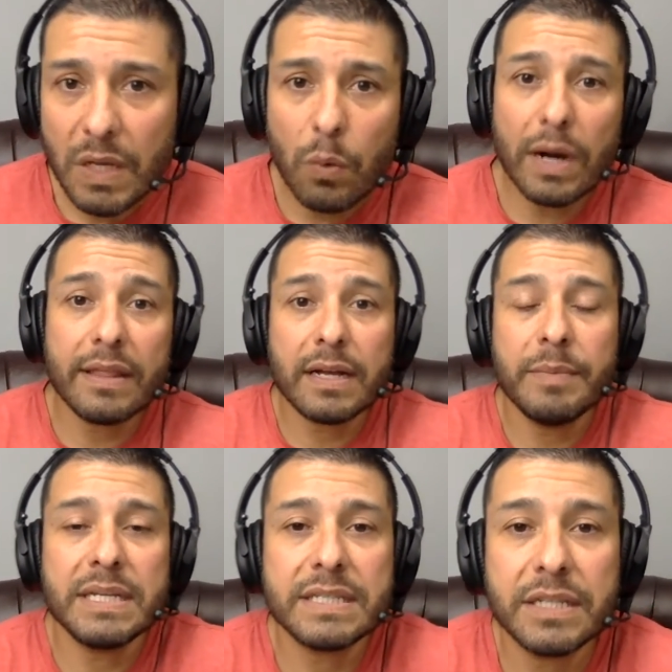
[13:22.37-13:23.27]
Why are they
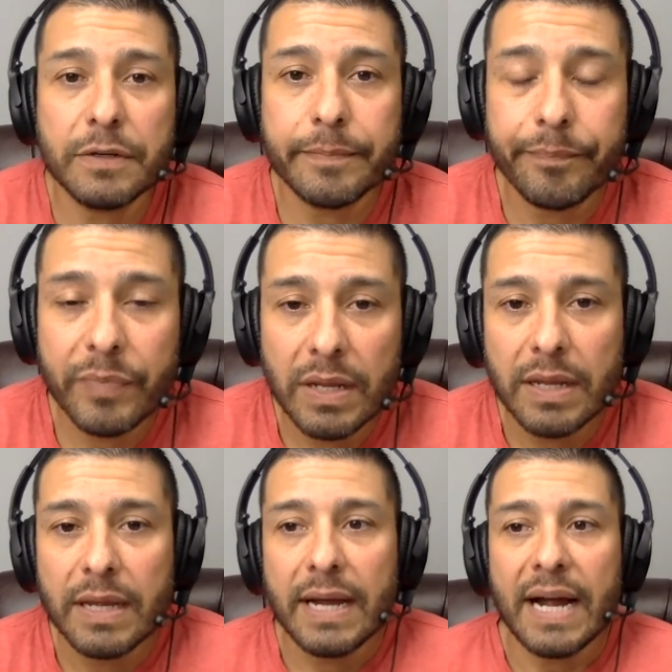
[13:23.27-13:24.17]
coming to see you?
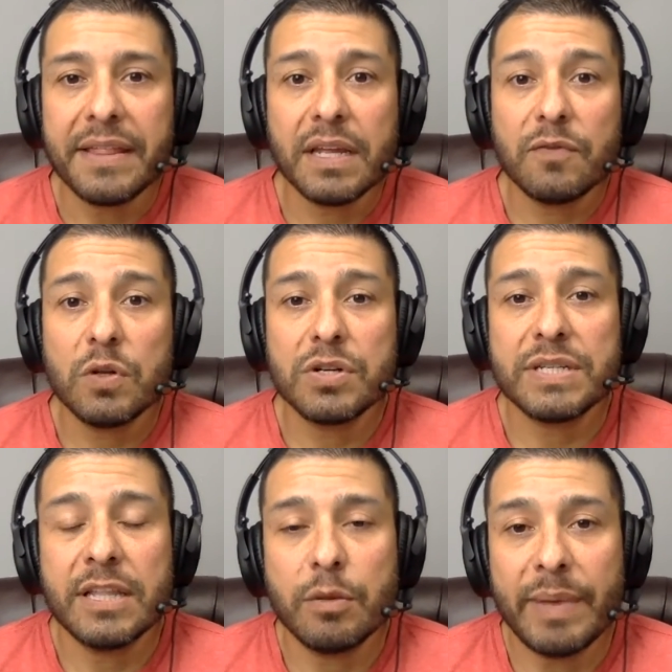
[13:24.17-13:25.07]
I think if you
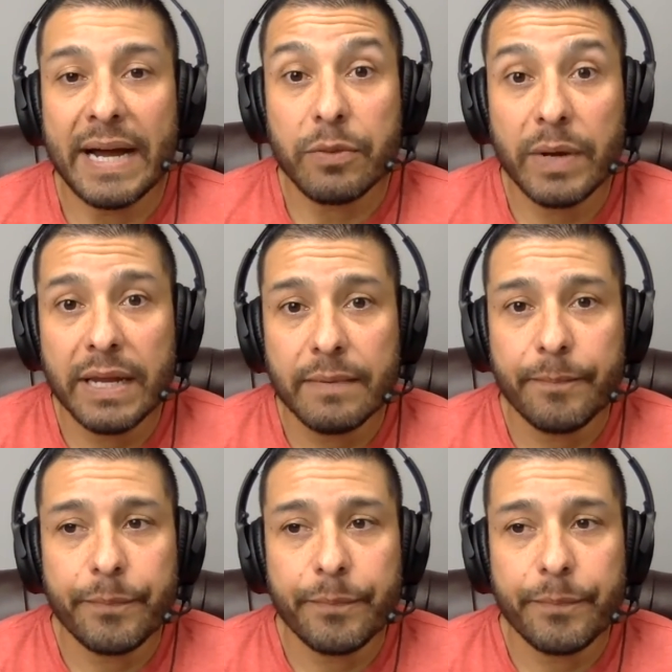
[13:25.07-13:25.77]
understand their pathway,